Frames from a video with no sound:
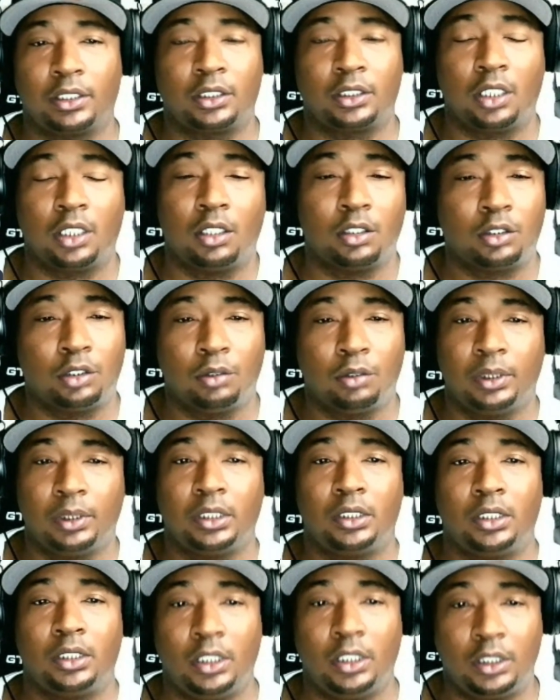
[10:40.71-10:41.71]
Skunk 2 is
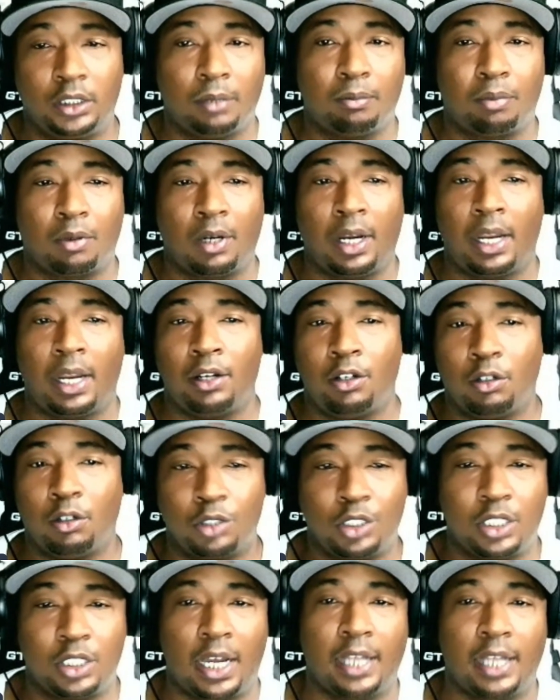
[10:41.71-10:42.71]
a decent brand. No
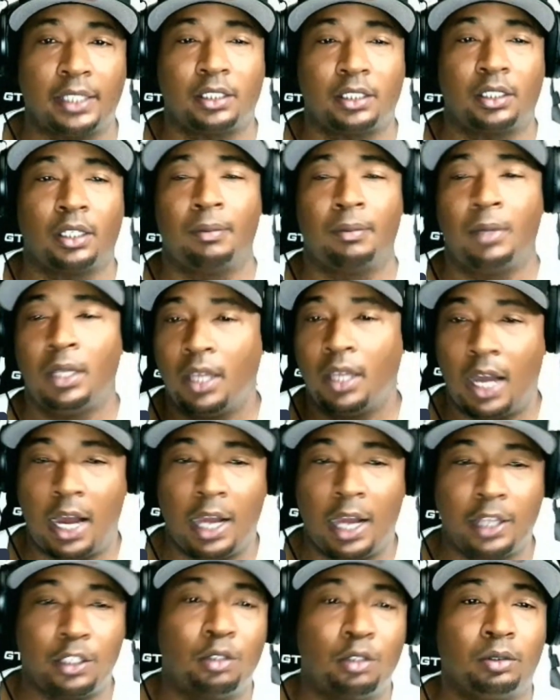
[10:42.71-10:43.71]
shot to them.
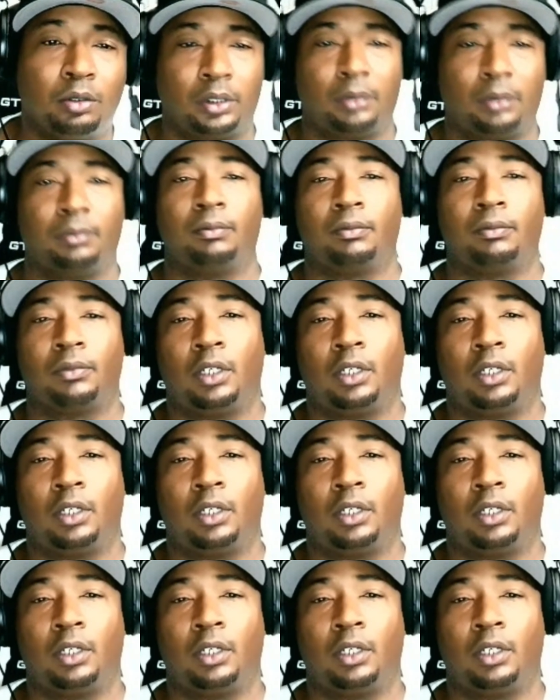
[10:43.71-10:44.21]
I use them.